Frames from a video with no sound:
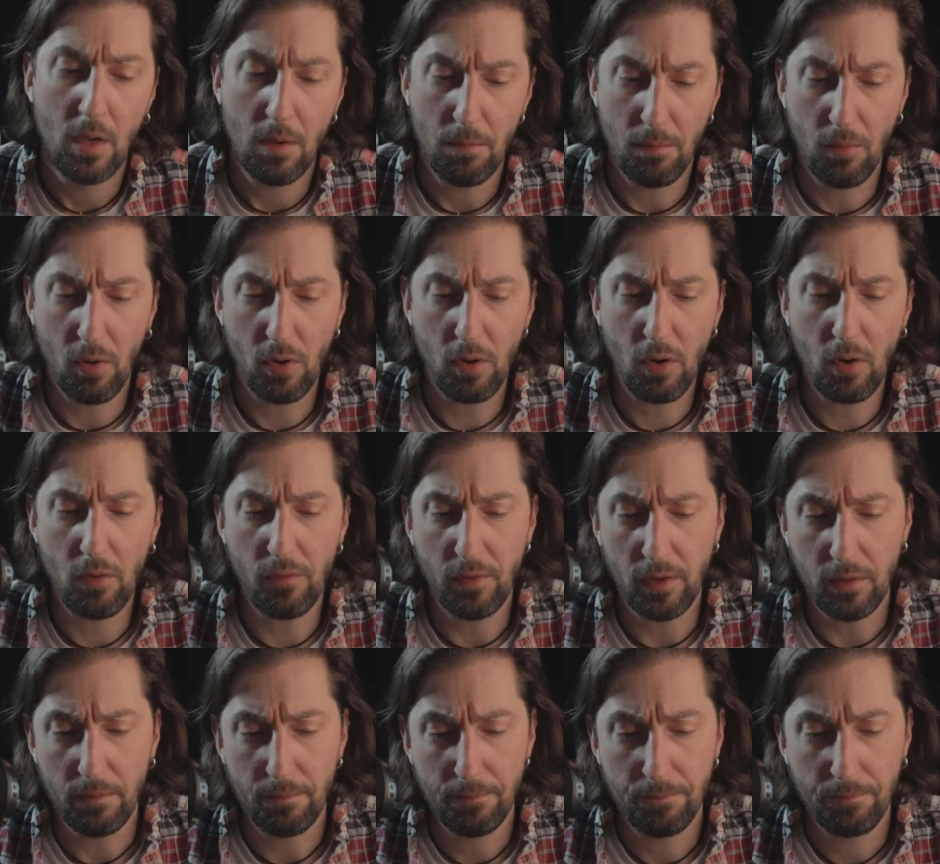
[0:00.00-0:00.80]

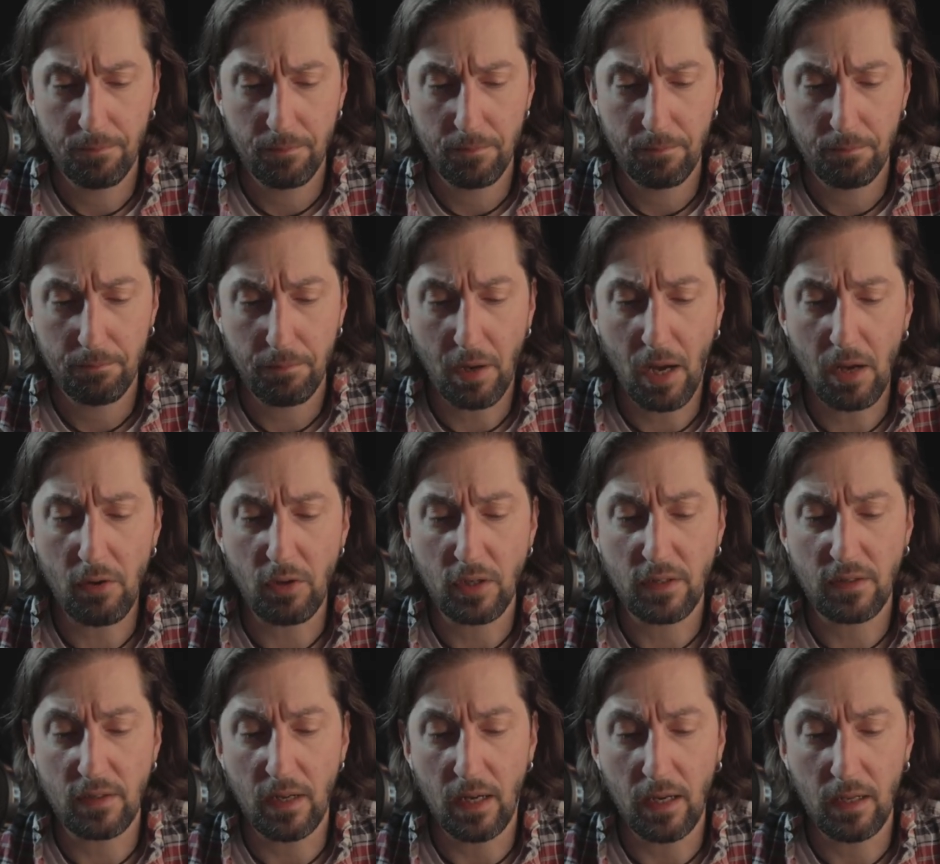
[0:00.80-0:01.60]
Moreover,
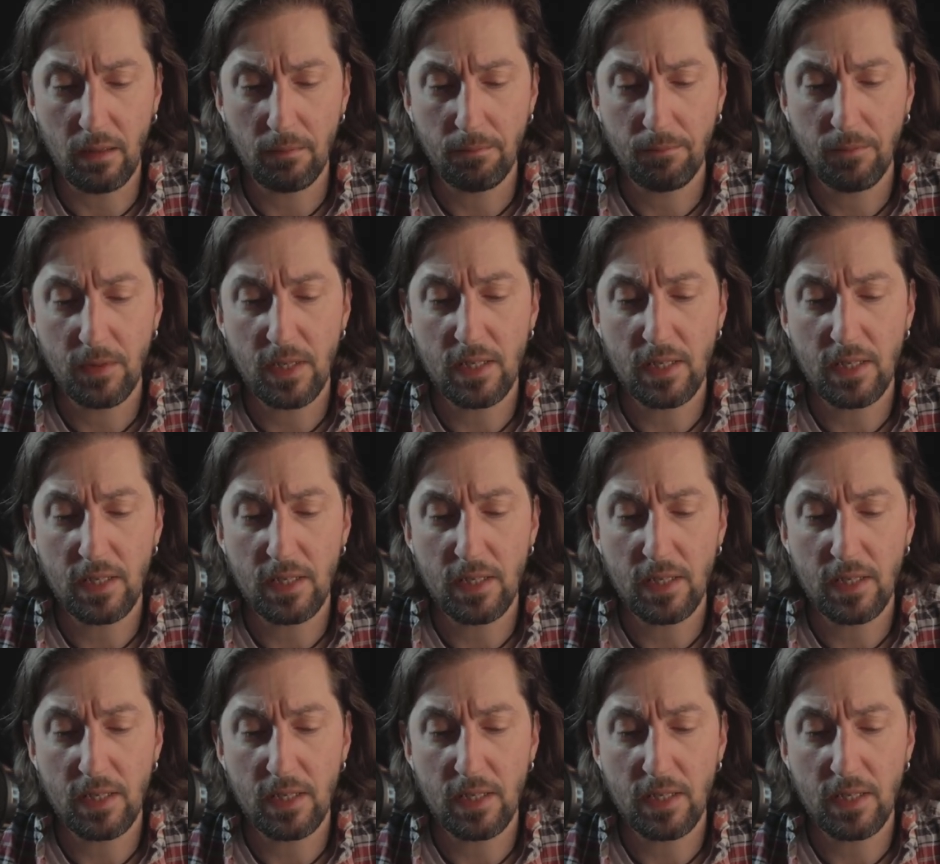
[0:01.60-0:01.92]
pyroxyle